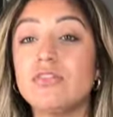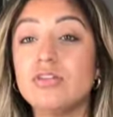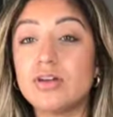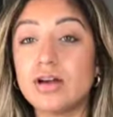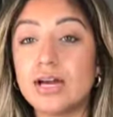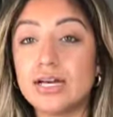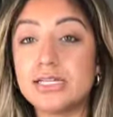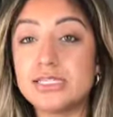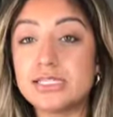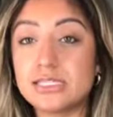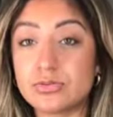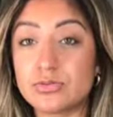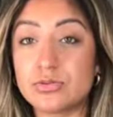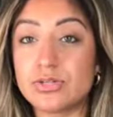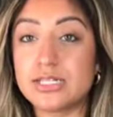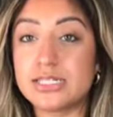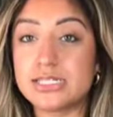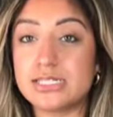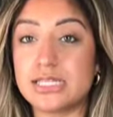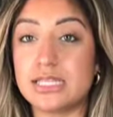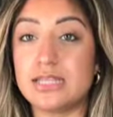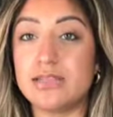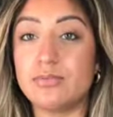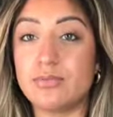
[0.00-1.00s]
you guys were to
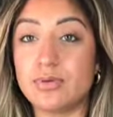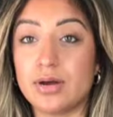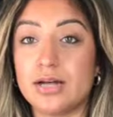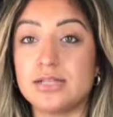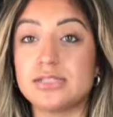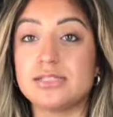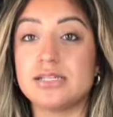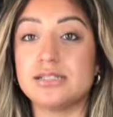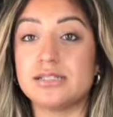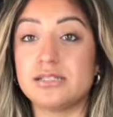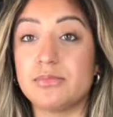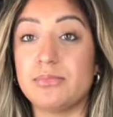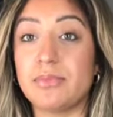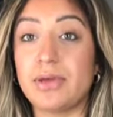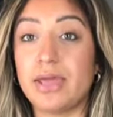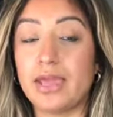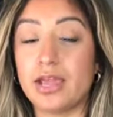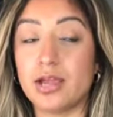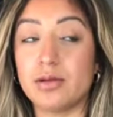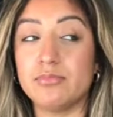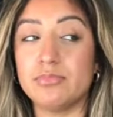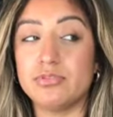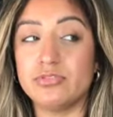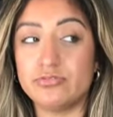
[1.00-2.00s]
see the process of my
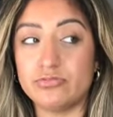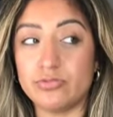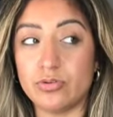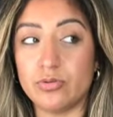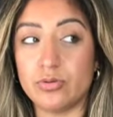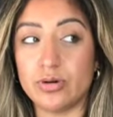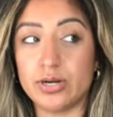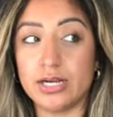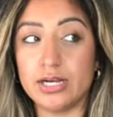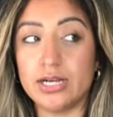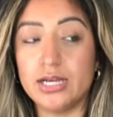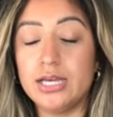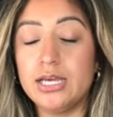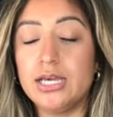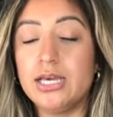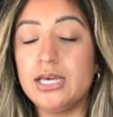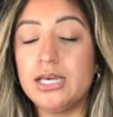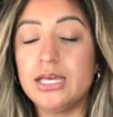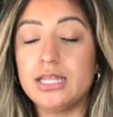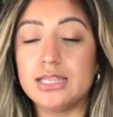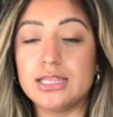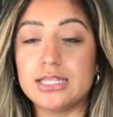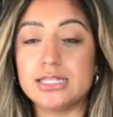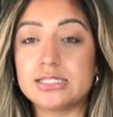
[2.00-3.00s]
hair before,
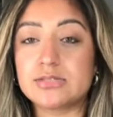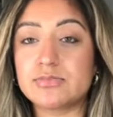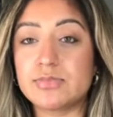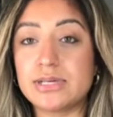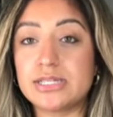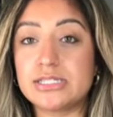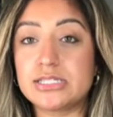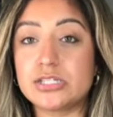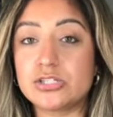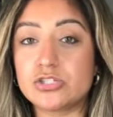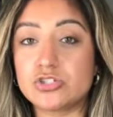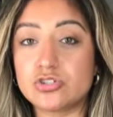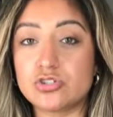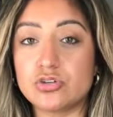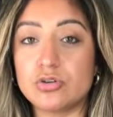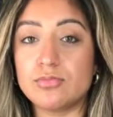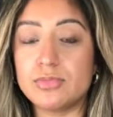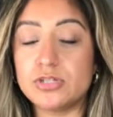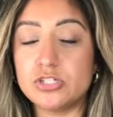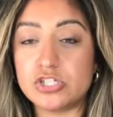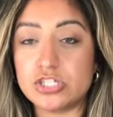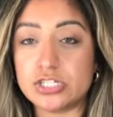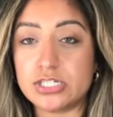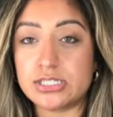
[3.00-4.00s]
this makes it so
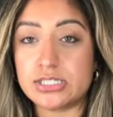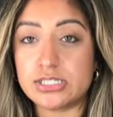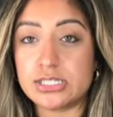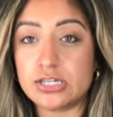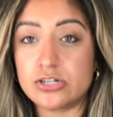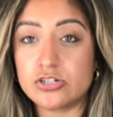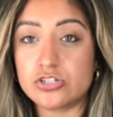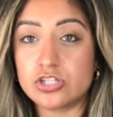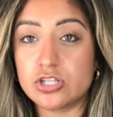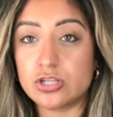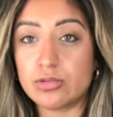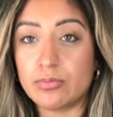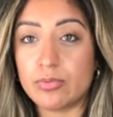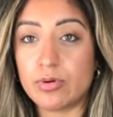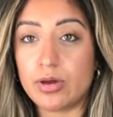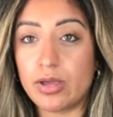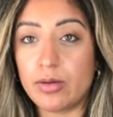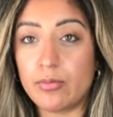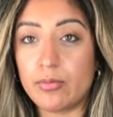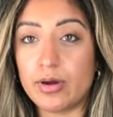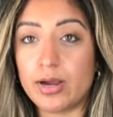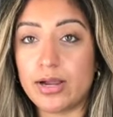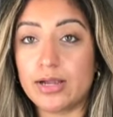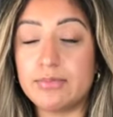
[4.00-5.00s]
much easier to the
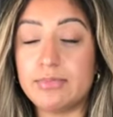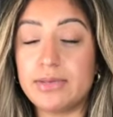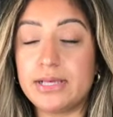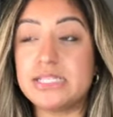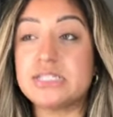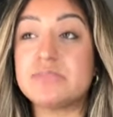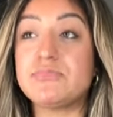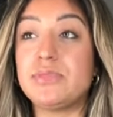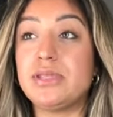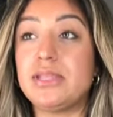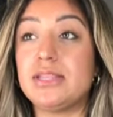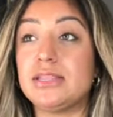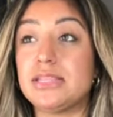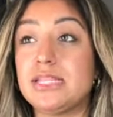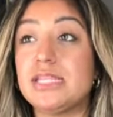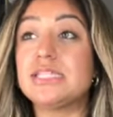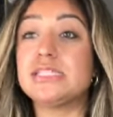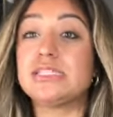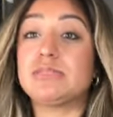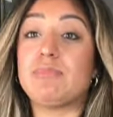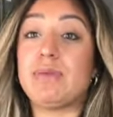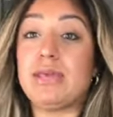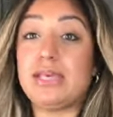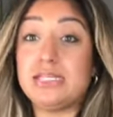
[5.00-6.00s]
point where
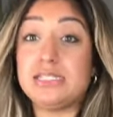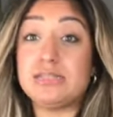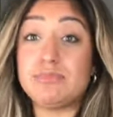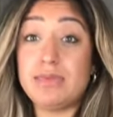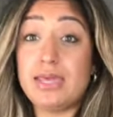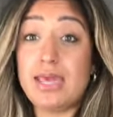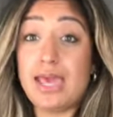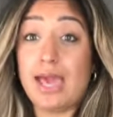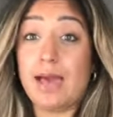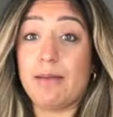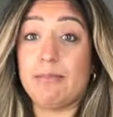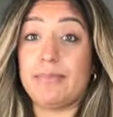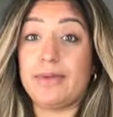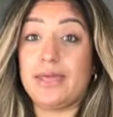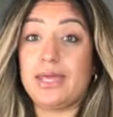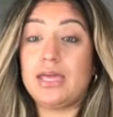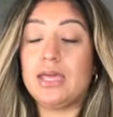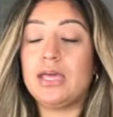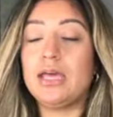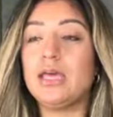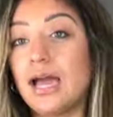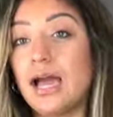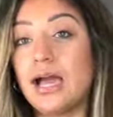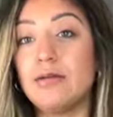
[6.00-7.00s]
this makes me happy.
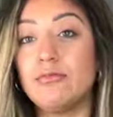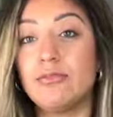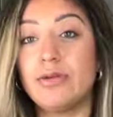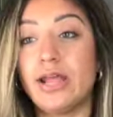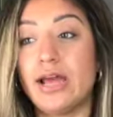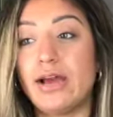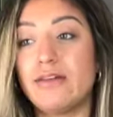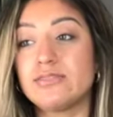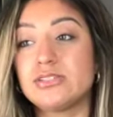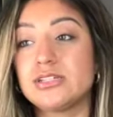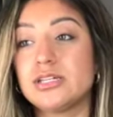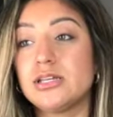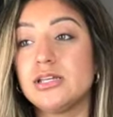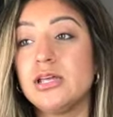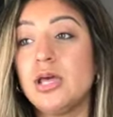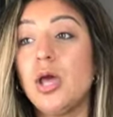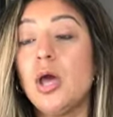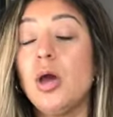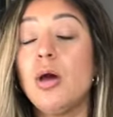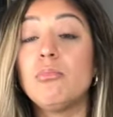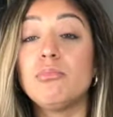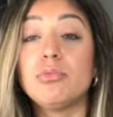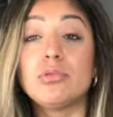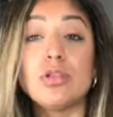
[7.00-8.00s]
I would have to
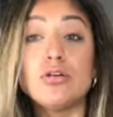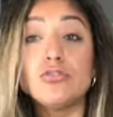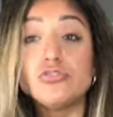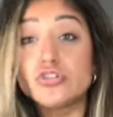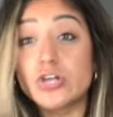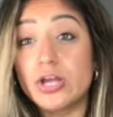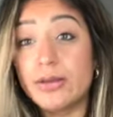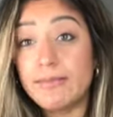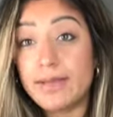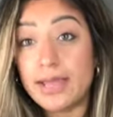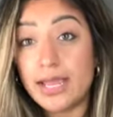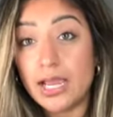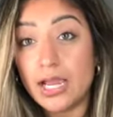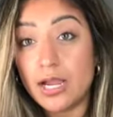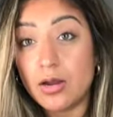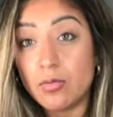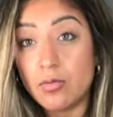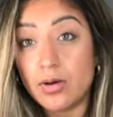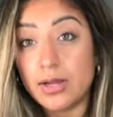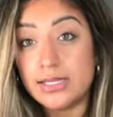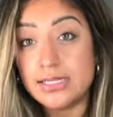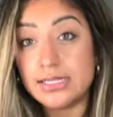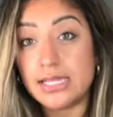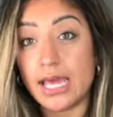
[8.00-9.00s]
blow dry my hair
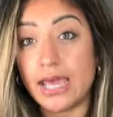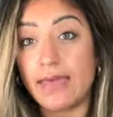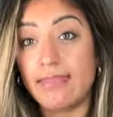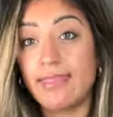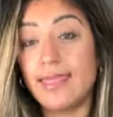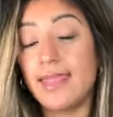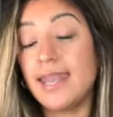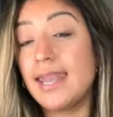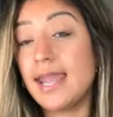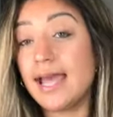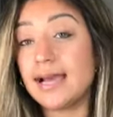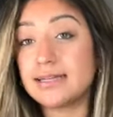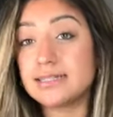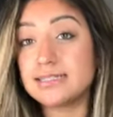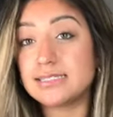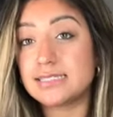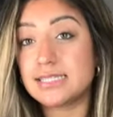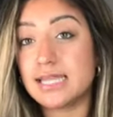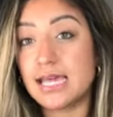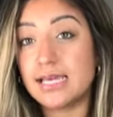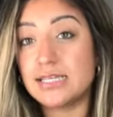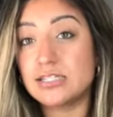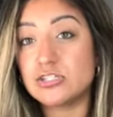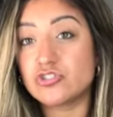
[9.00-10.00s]
one day, the next
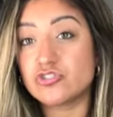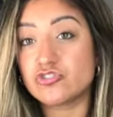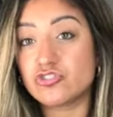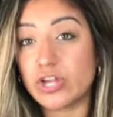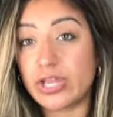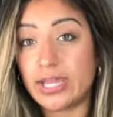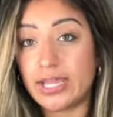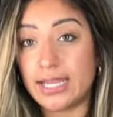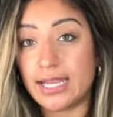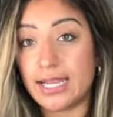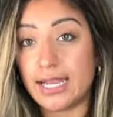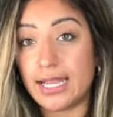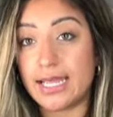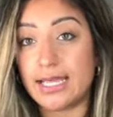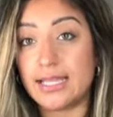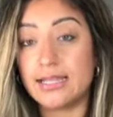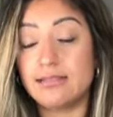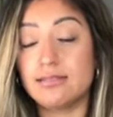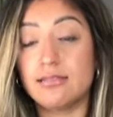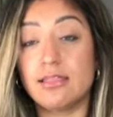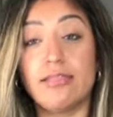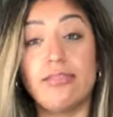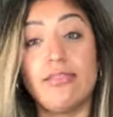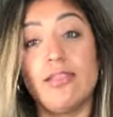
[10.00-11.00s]
day straighten it,
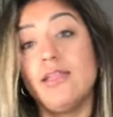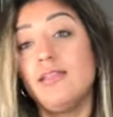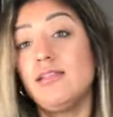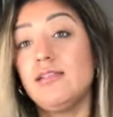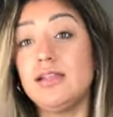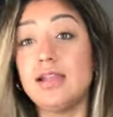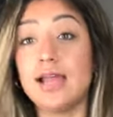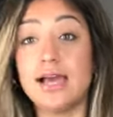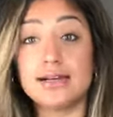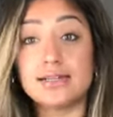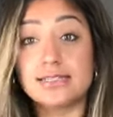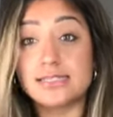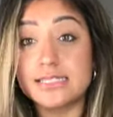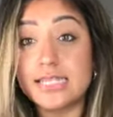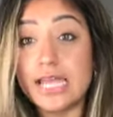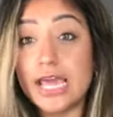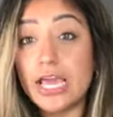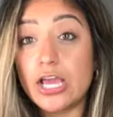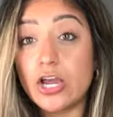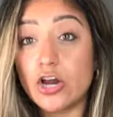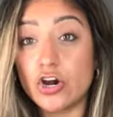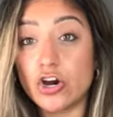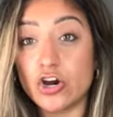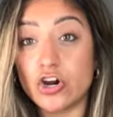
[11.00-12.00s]
then the next
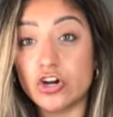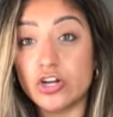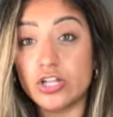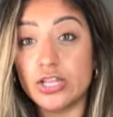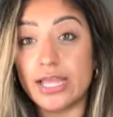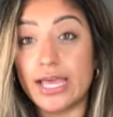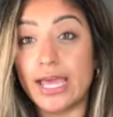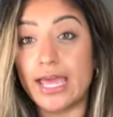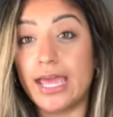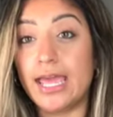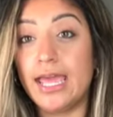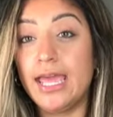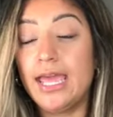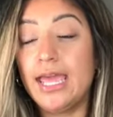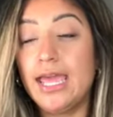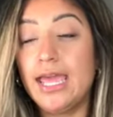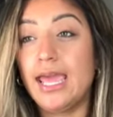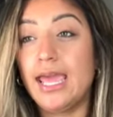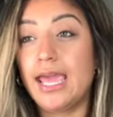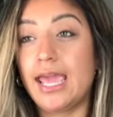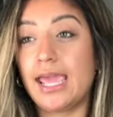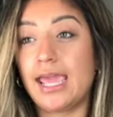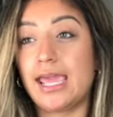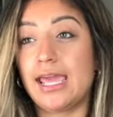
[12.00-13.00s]
day curl it,
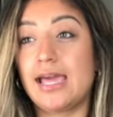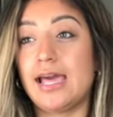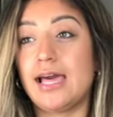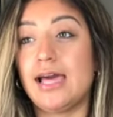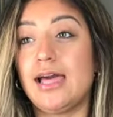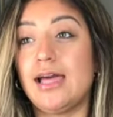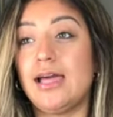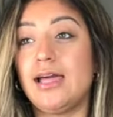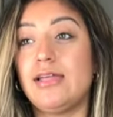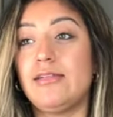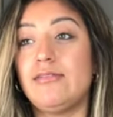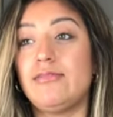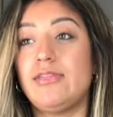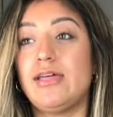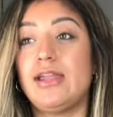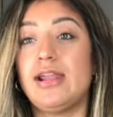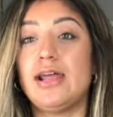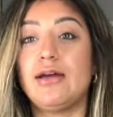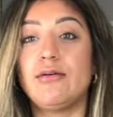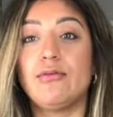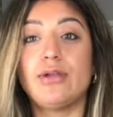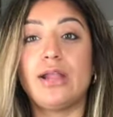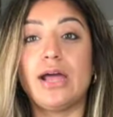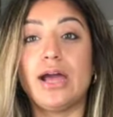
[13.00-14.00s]
and then
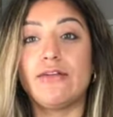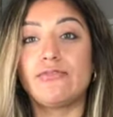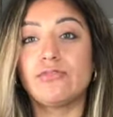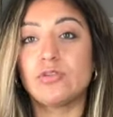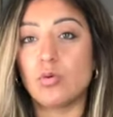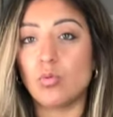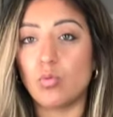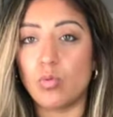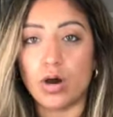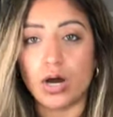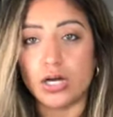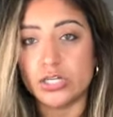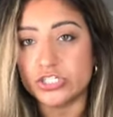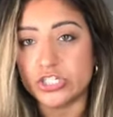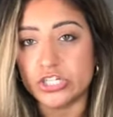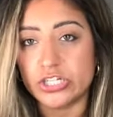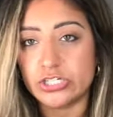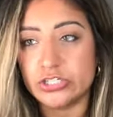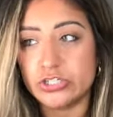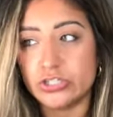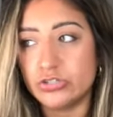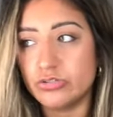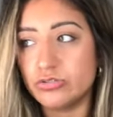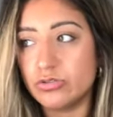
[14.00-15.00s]
I would have to wash it
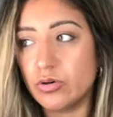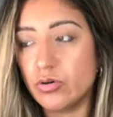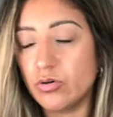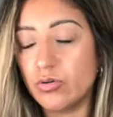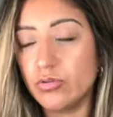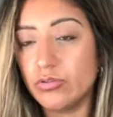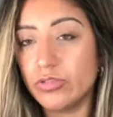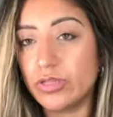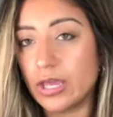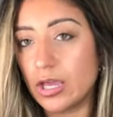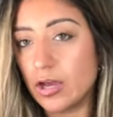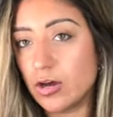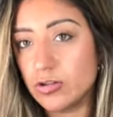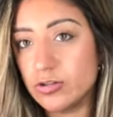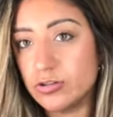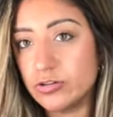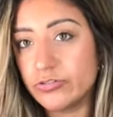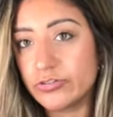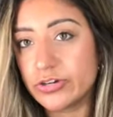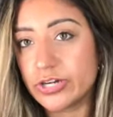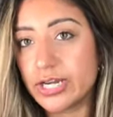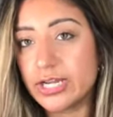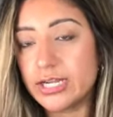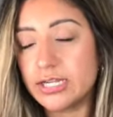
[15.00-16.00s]
and do the whole thing all
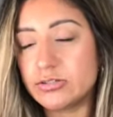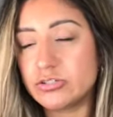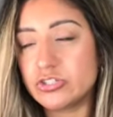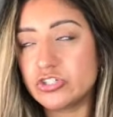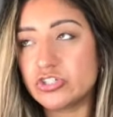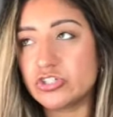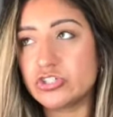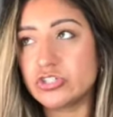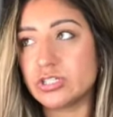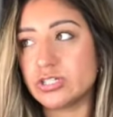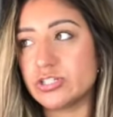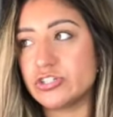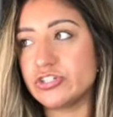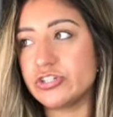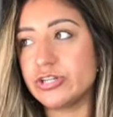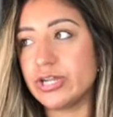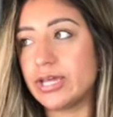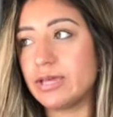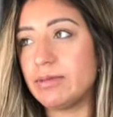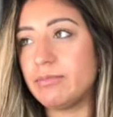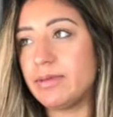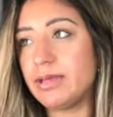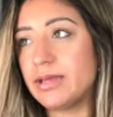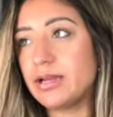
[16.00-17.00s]
over again. It's just such a
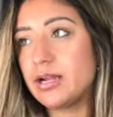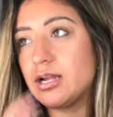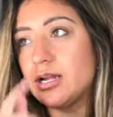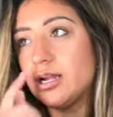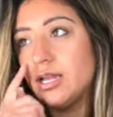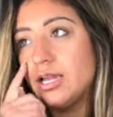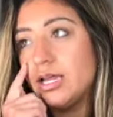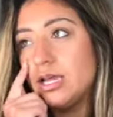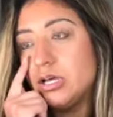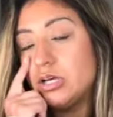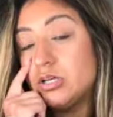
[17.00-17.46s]
nightmare.